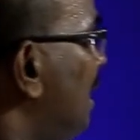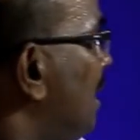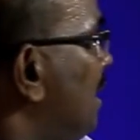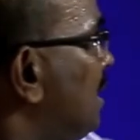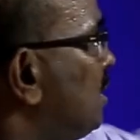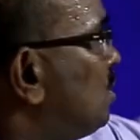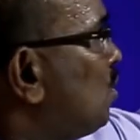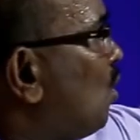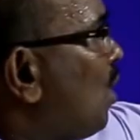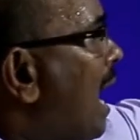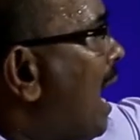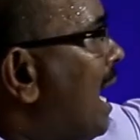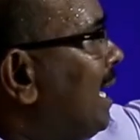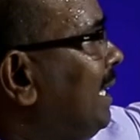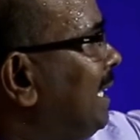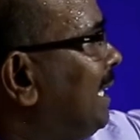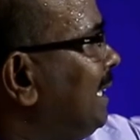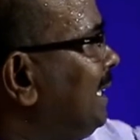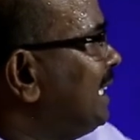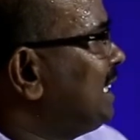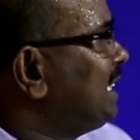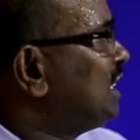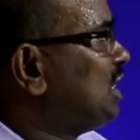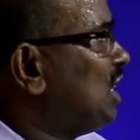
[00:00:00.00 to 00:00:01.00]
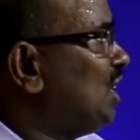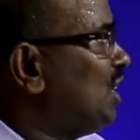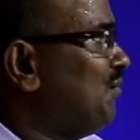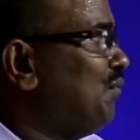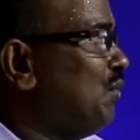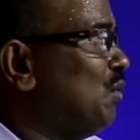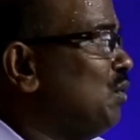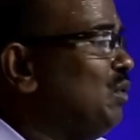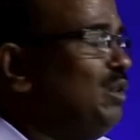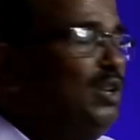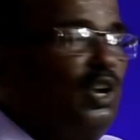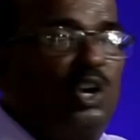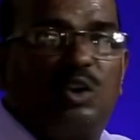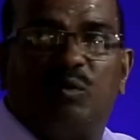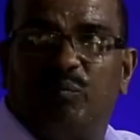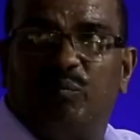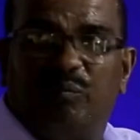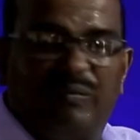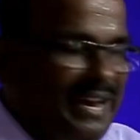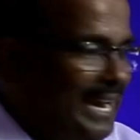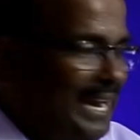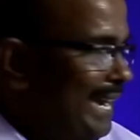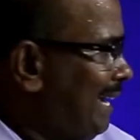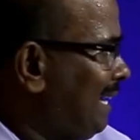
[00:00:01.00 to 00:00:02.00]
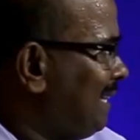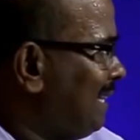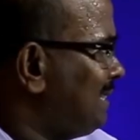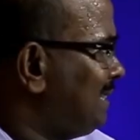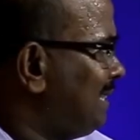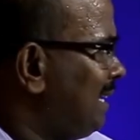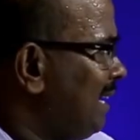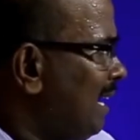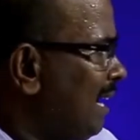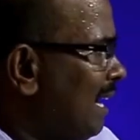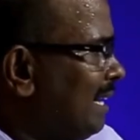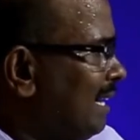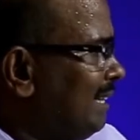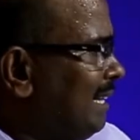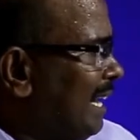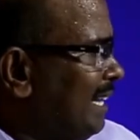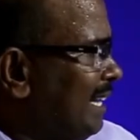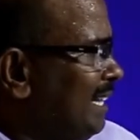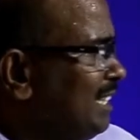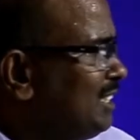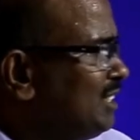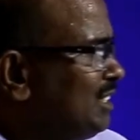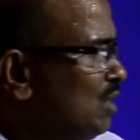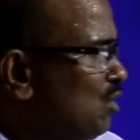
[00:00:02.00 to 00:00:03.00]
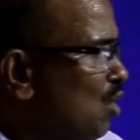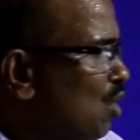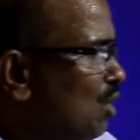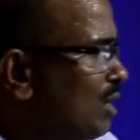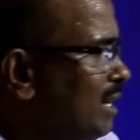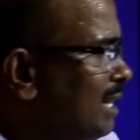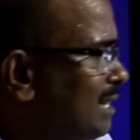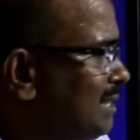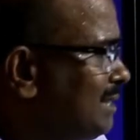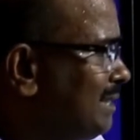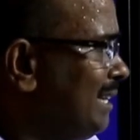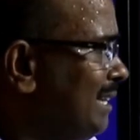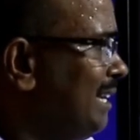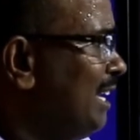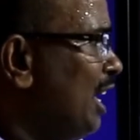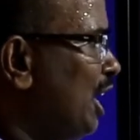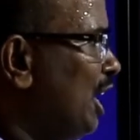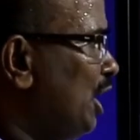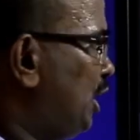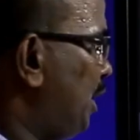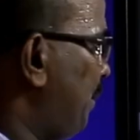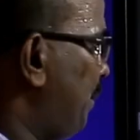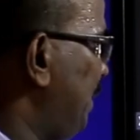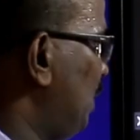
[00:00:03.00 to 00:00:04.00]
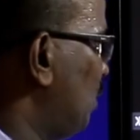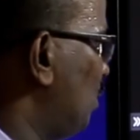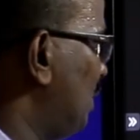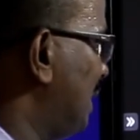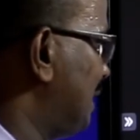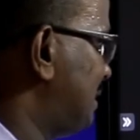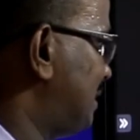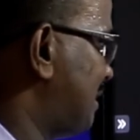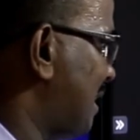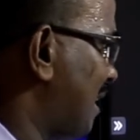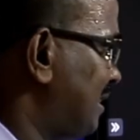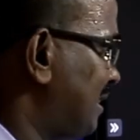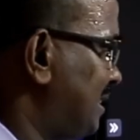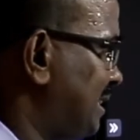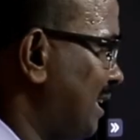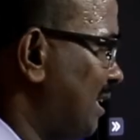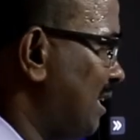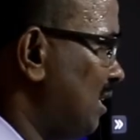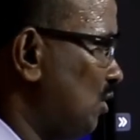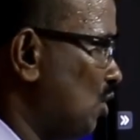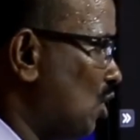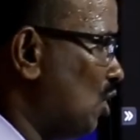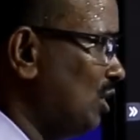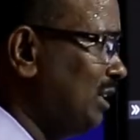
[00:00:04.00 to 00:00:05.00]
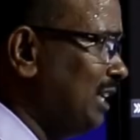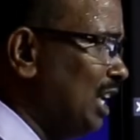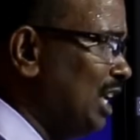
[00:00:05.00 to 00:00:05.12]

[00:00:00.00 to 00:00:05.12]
So undigested food, not waste. Digestion occurs in tubular structure, not